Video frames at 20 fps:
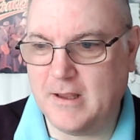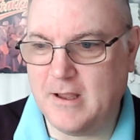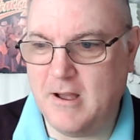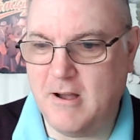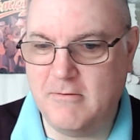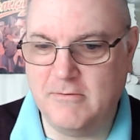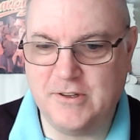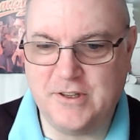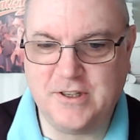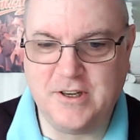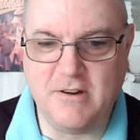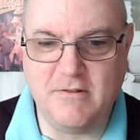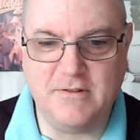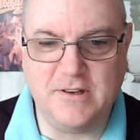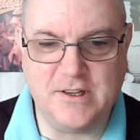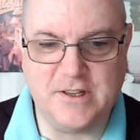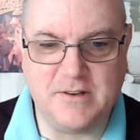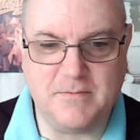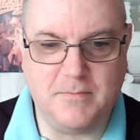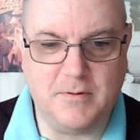I was so
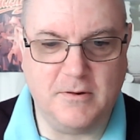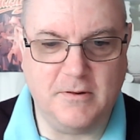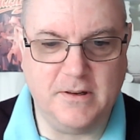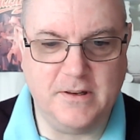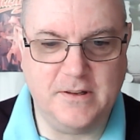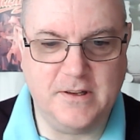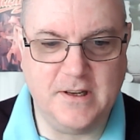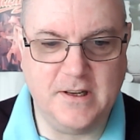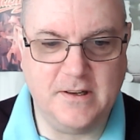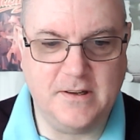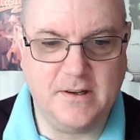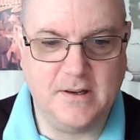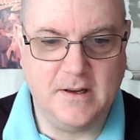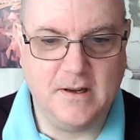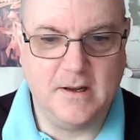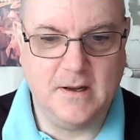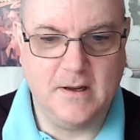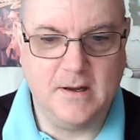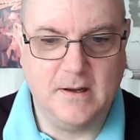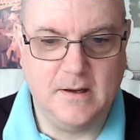disappointed.
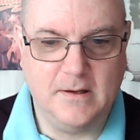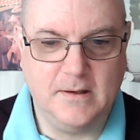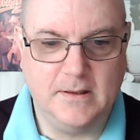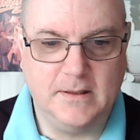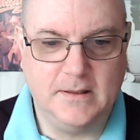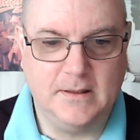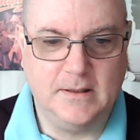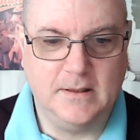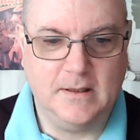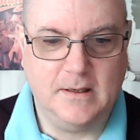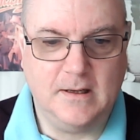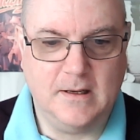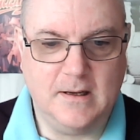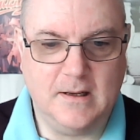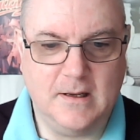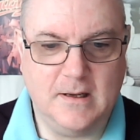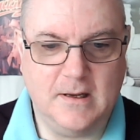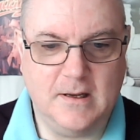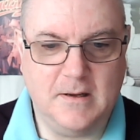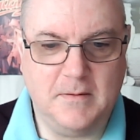
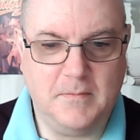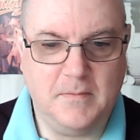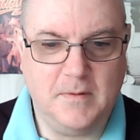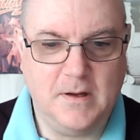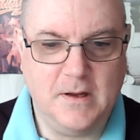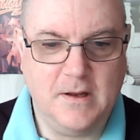Now,